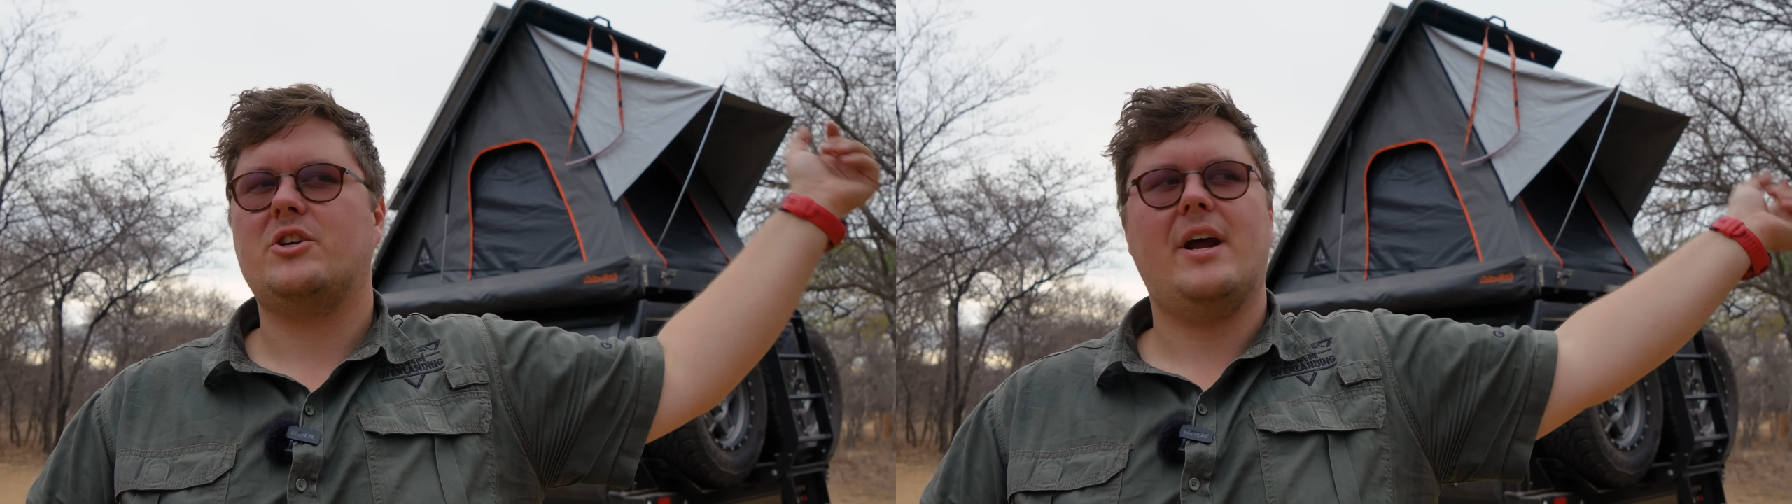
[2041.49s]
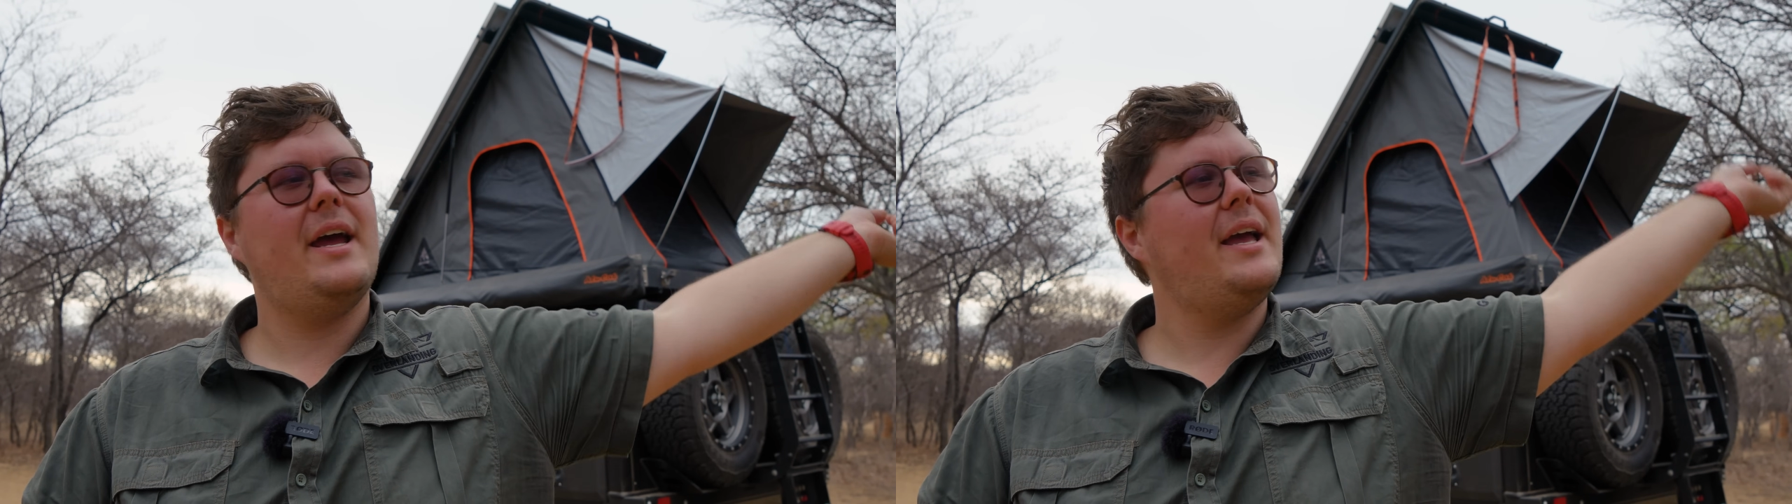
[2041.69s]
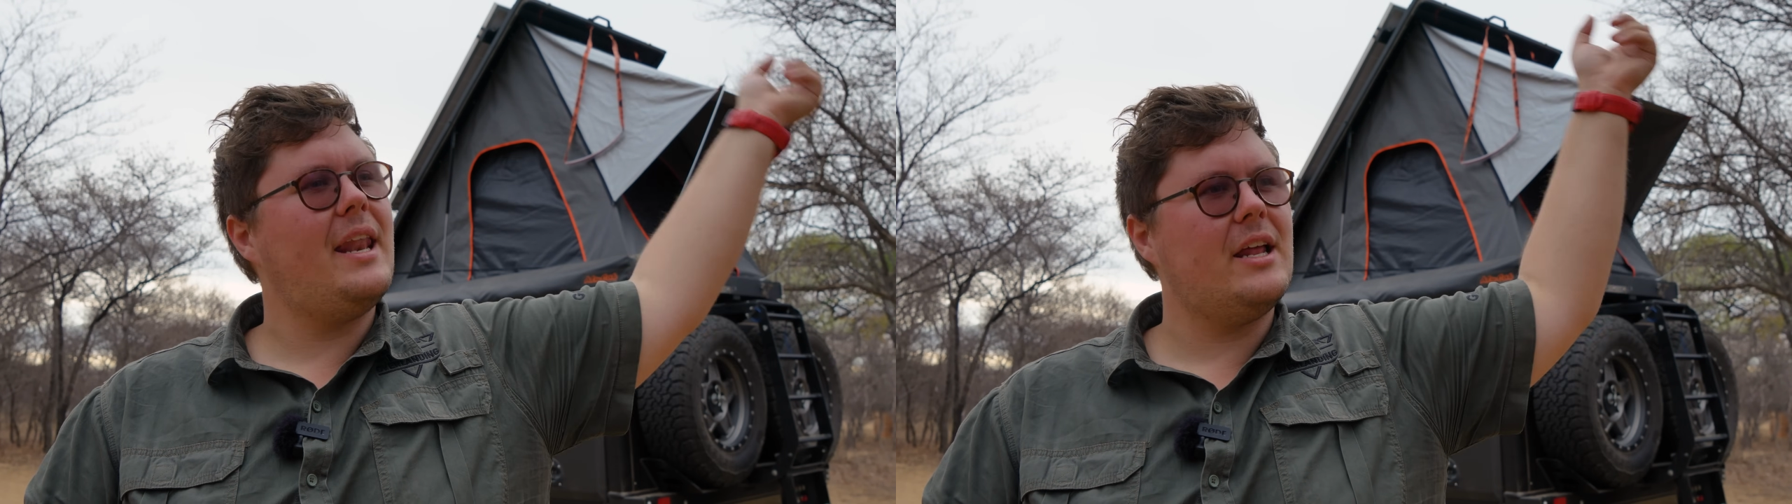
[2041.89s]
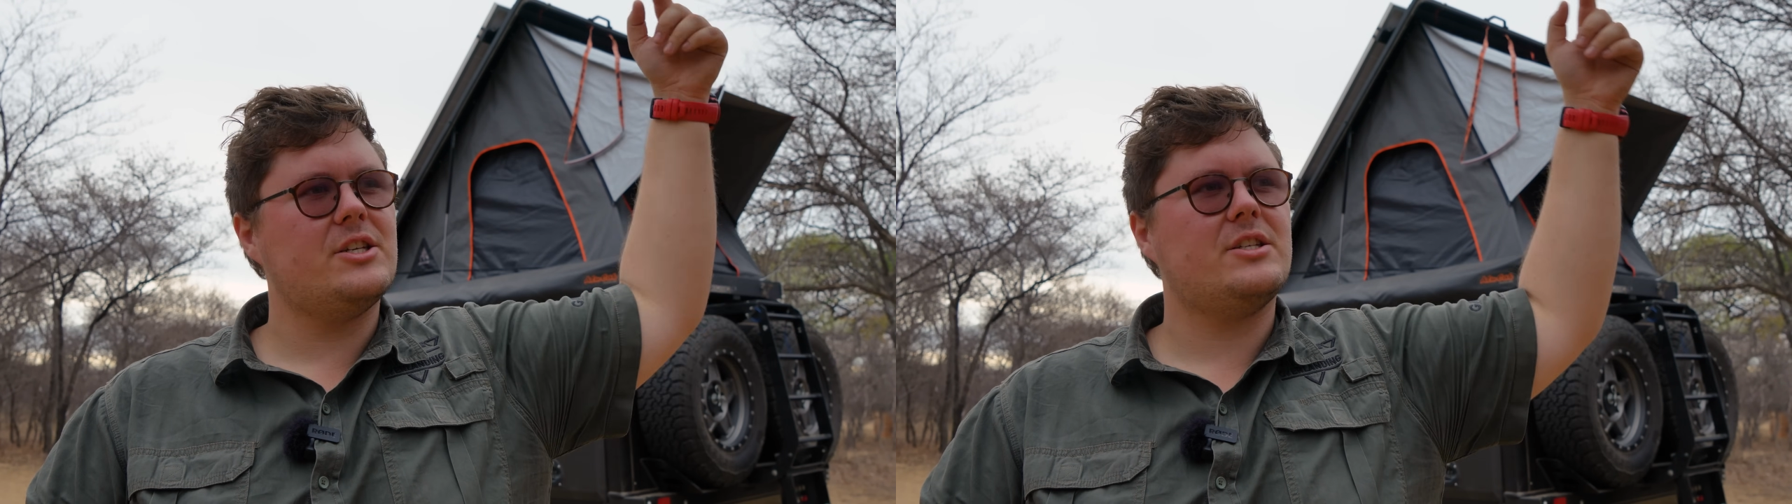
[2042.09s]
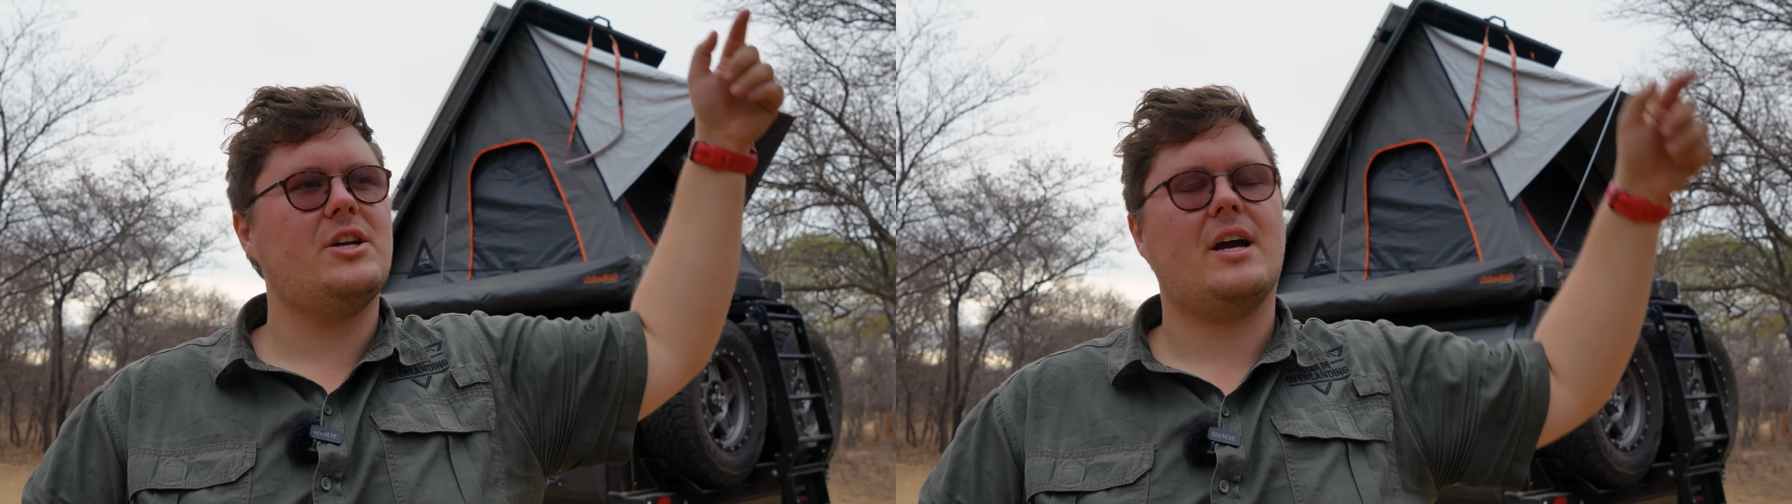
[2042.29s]
tray and I
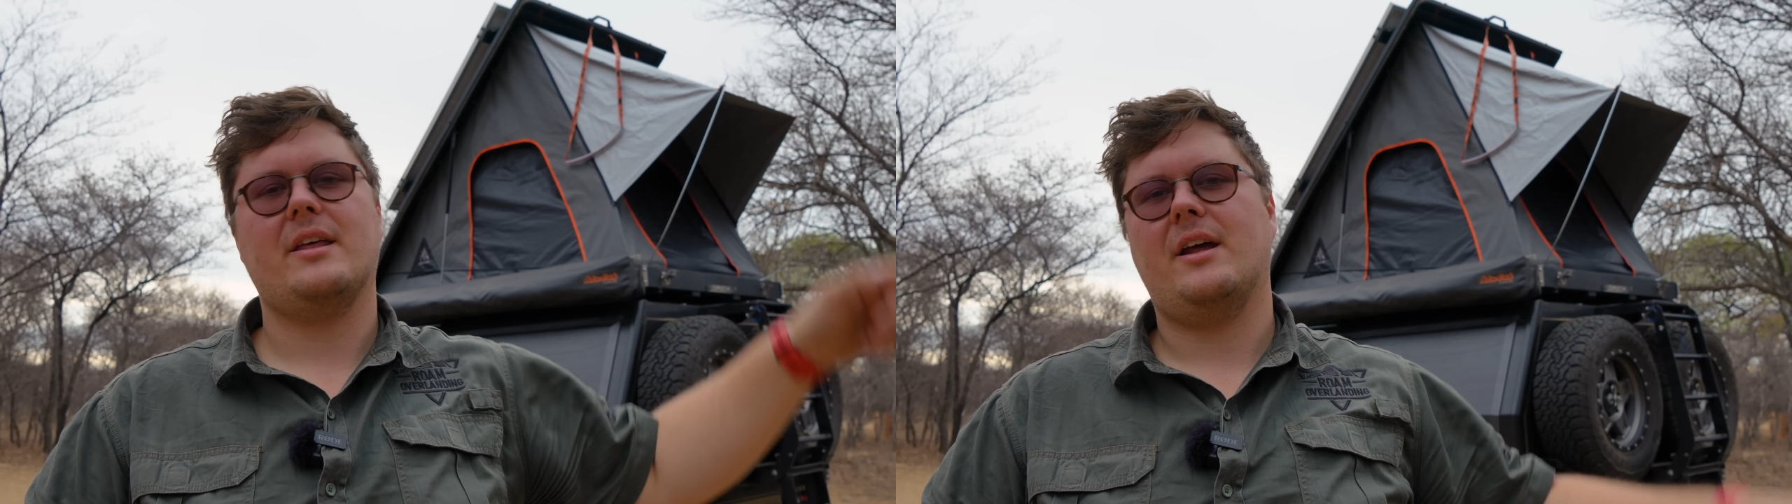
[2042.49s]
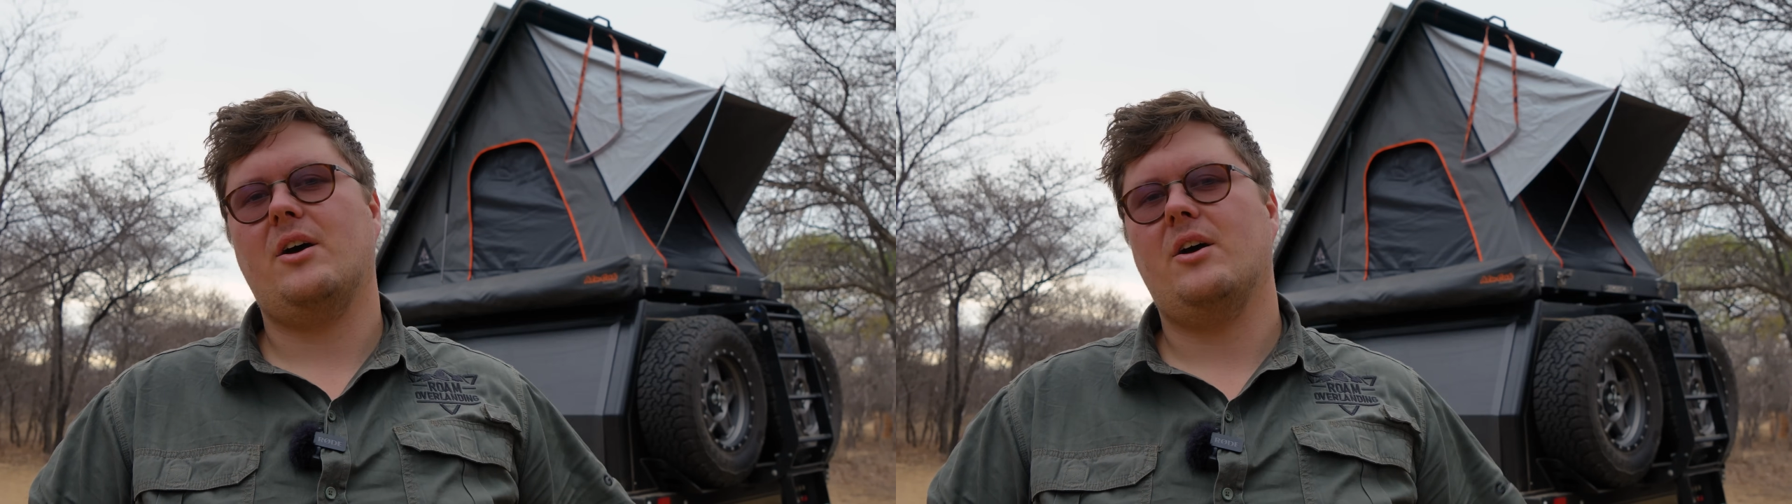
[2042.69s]
just chuck that